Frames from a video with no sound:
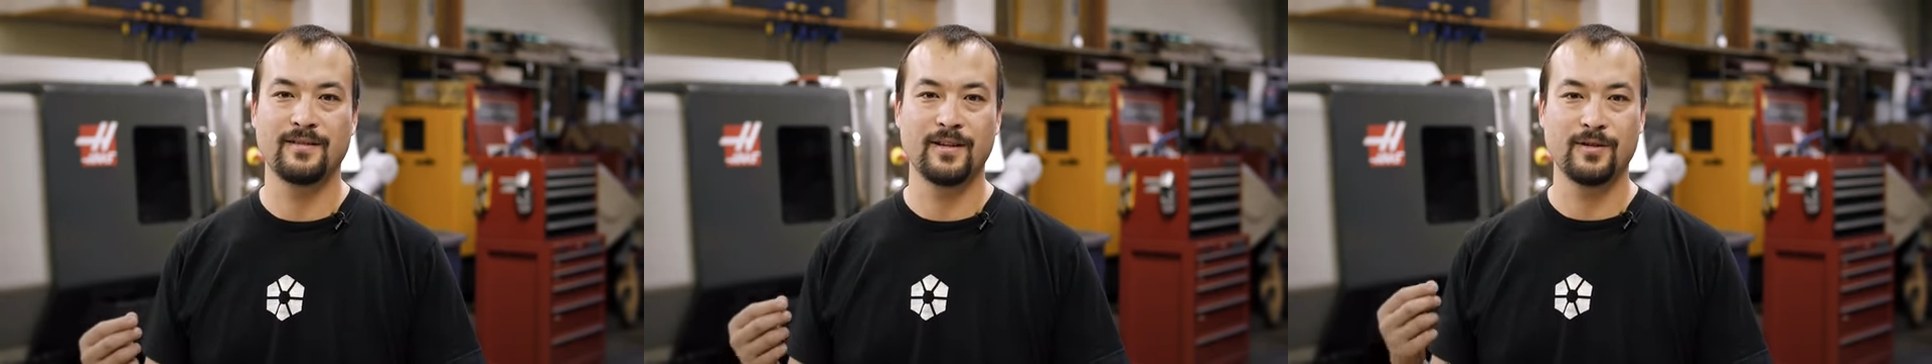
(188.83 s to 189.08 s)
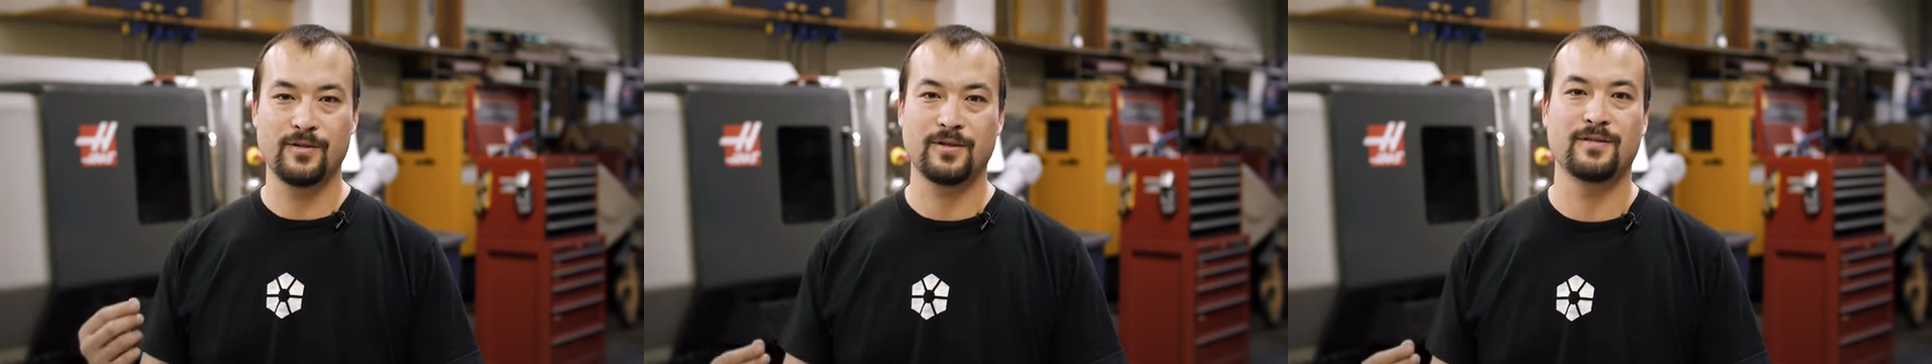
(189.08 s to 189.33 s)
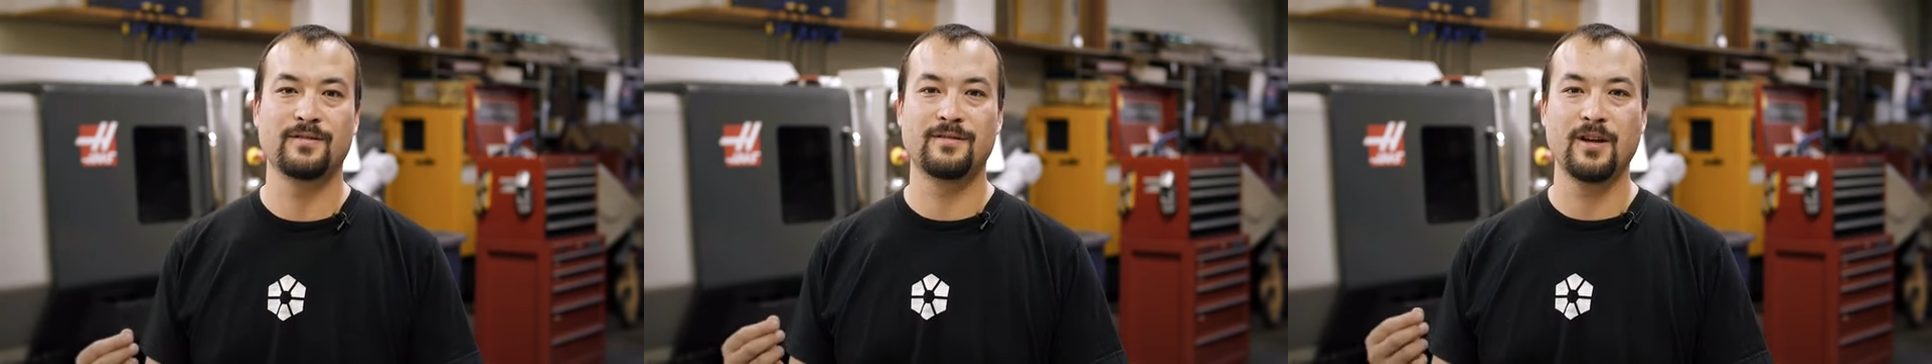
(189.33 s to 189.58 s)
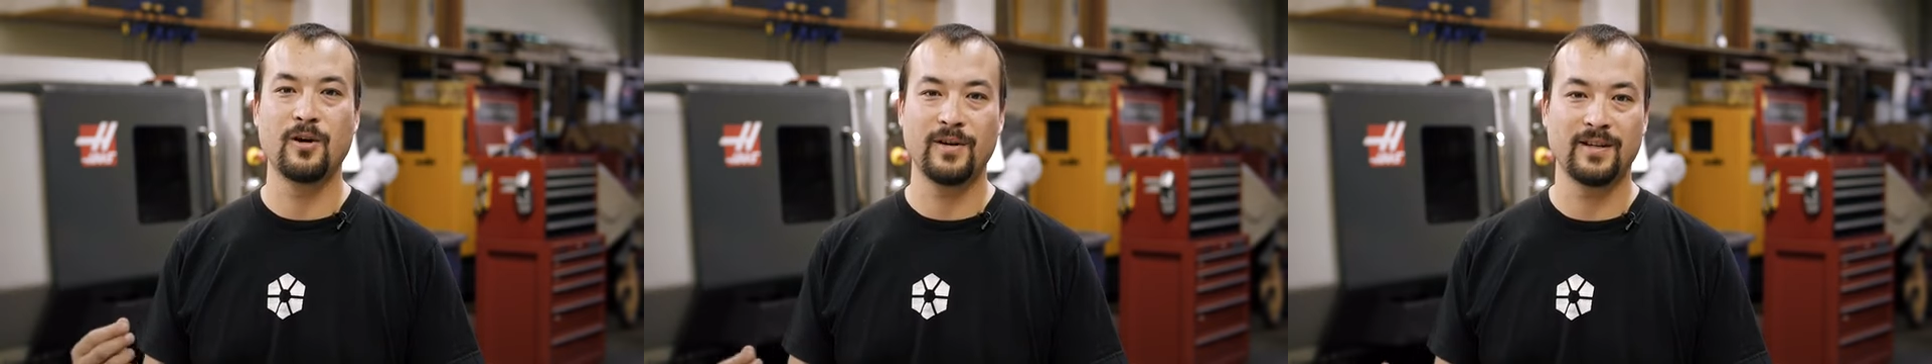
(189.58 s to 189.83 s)
that you
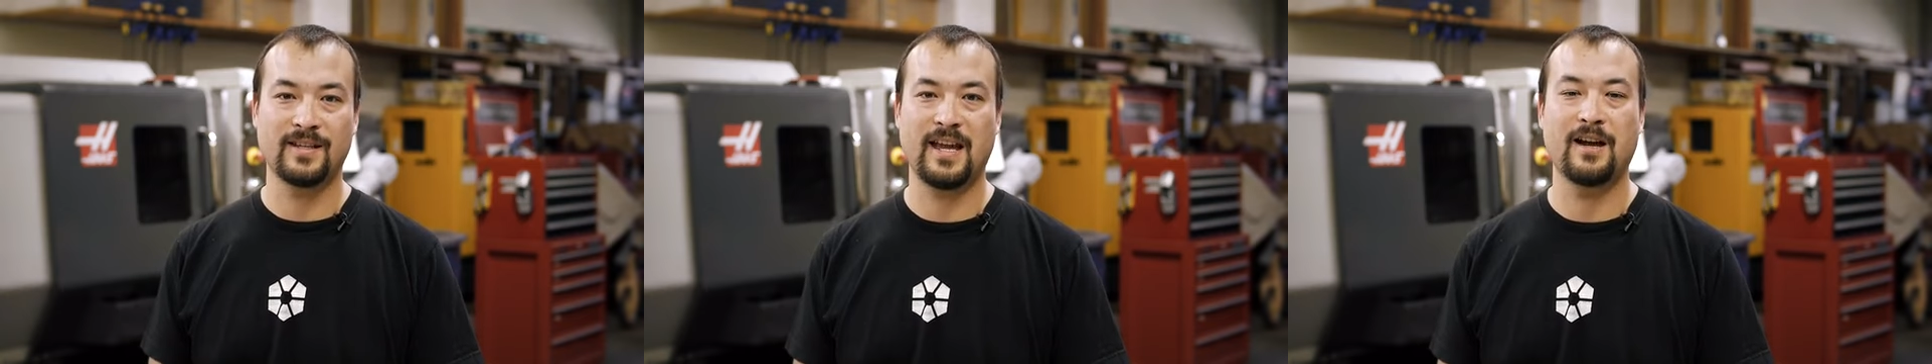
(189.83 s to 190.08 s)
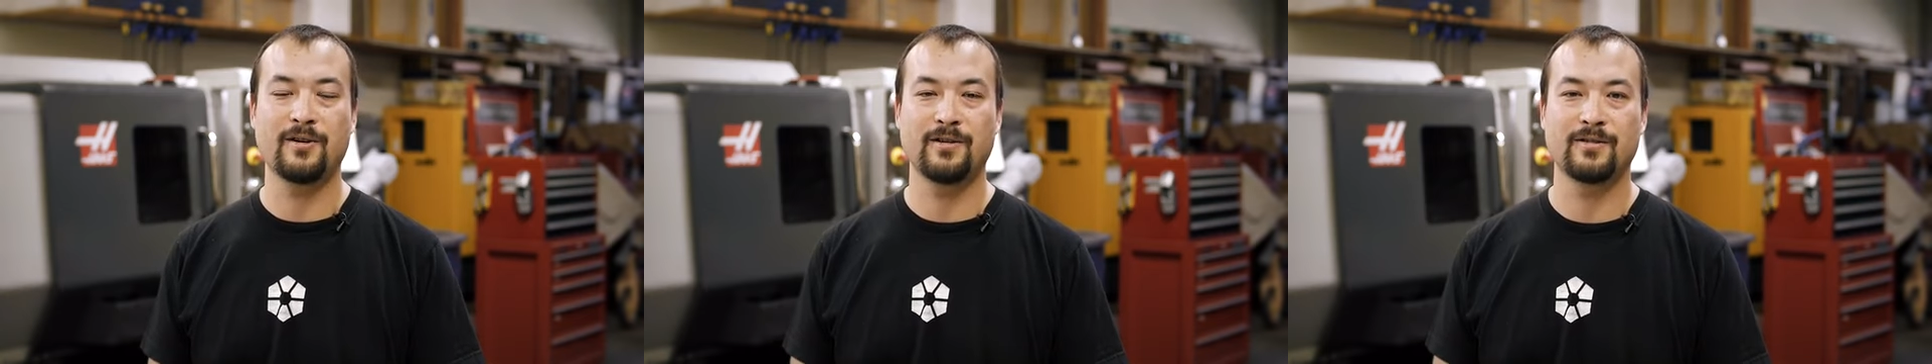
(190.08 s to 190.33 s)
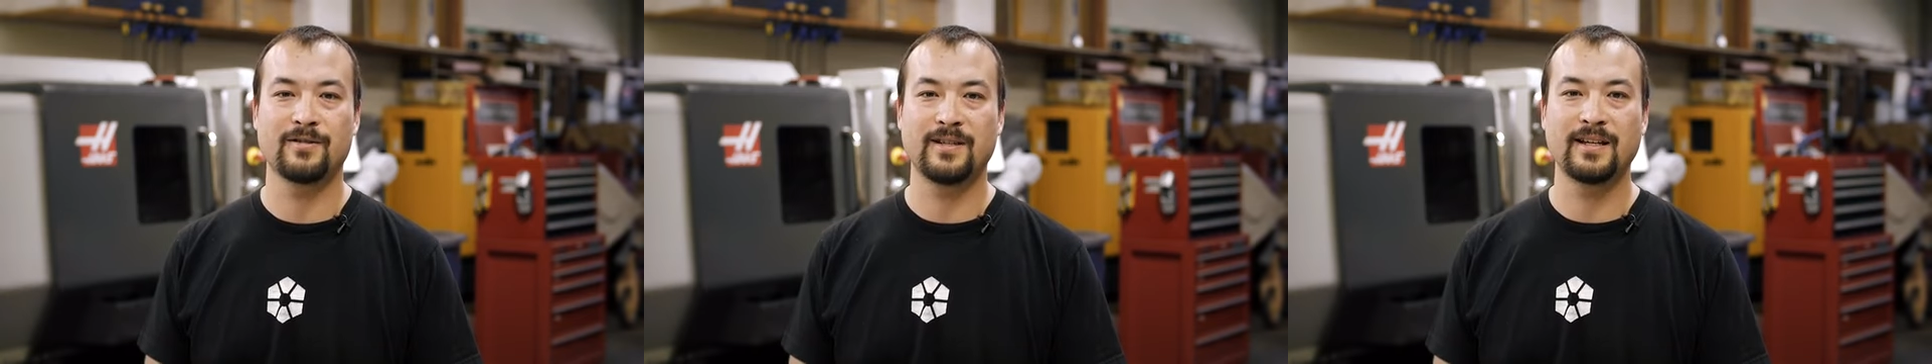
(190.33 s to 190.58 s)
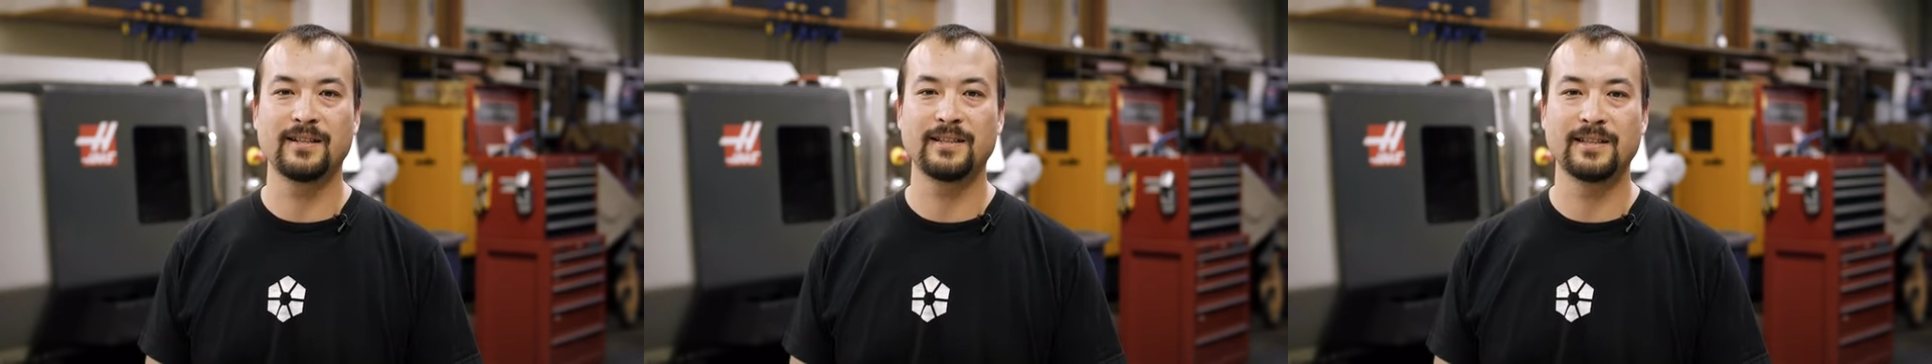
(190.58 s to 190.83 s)
just don't encounter in your
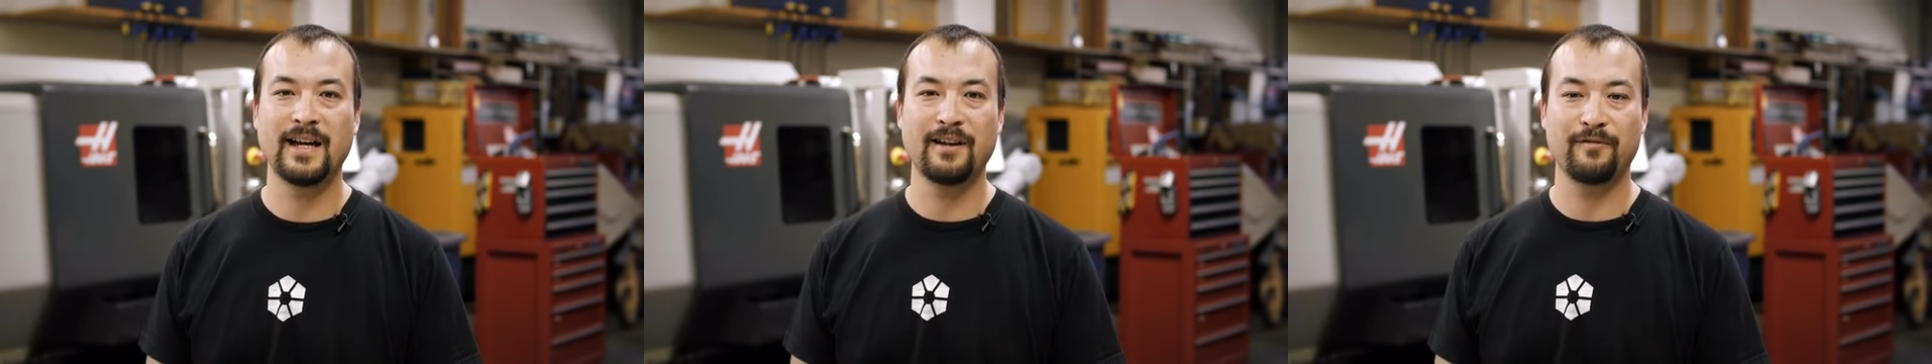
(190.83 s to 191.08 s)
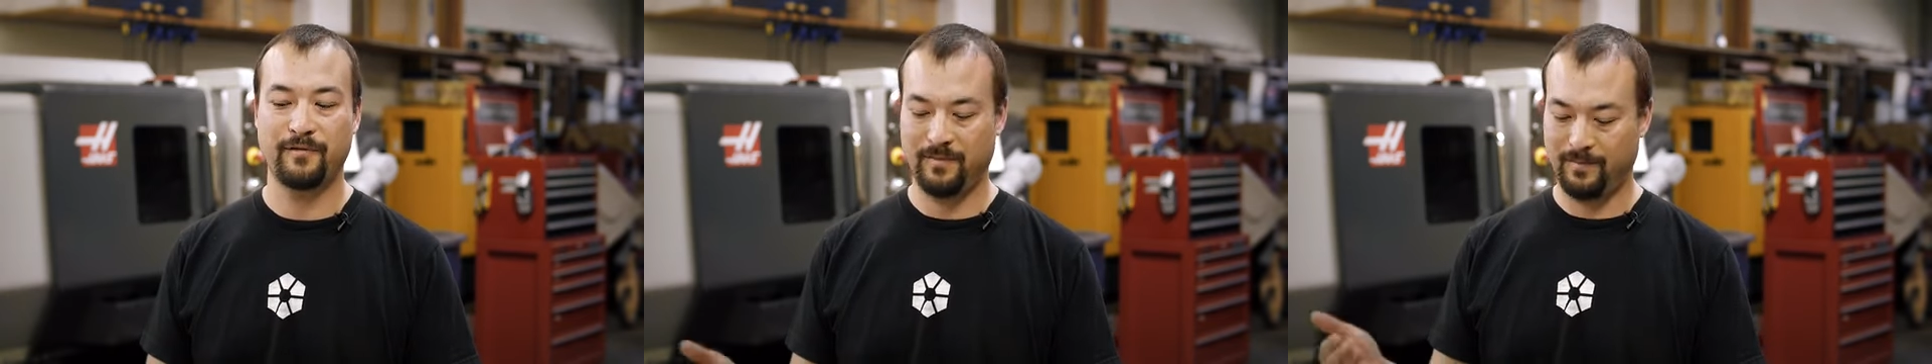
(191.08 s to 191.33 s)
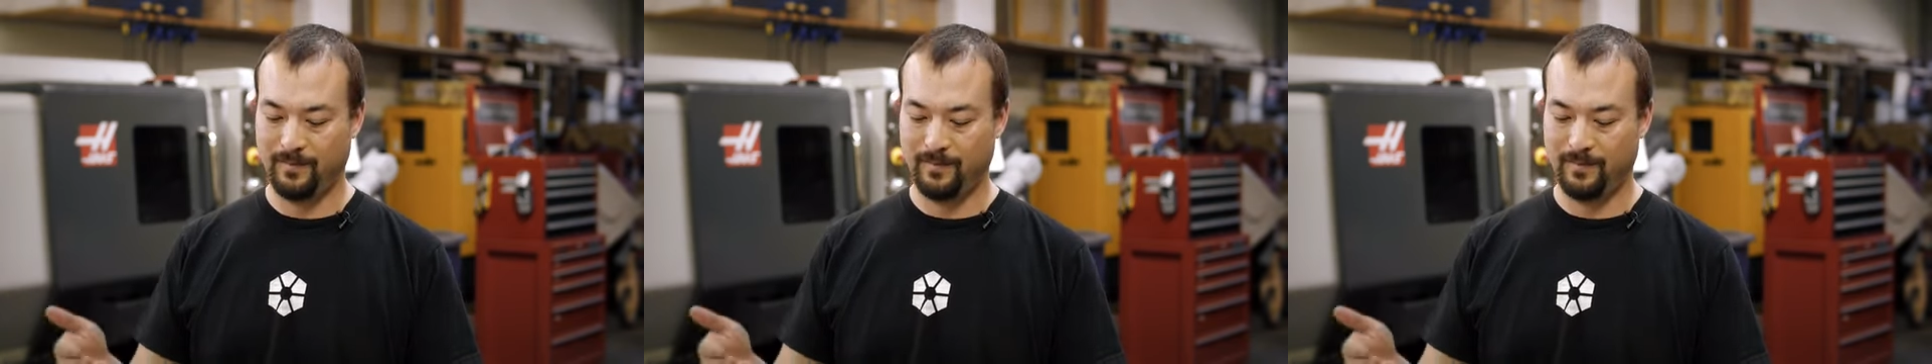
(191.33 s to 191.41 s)
daily life.